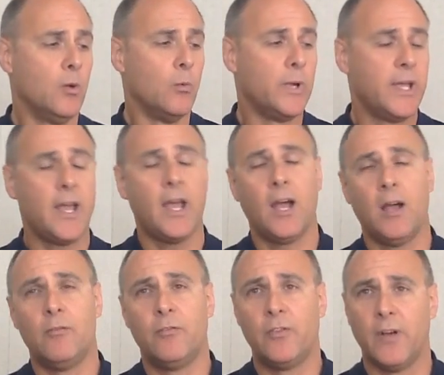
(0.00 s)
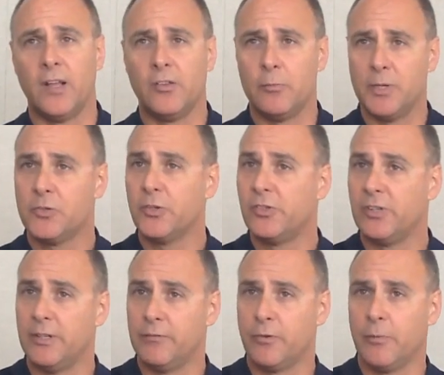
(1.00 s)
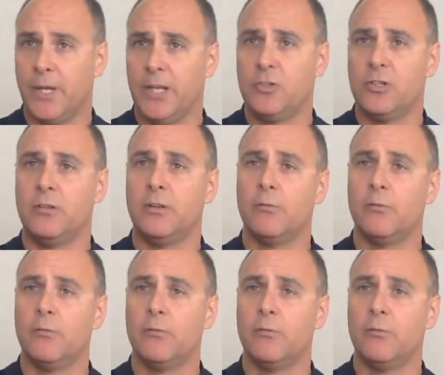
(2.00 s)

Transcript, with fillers: we have uh, some interesting information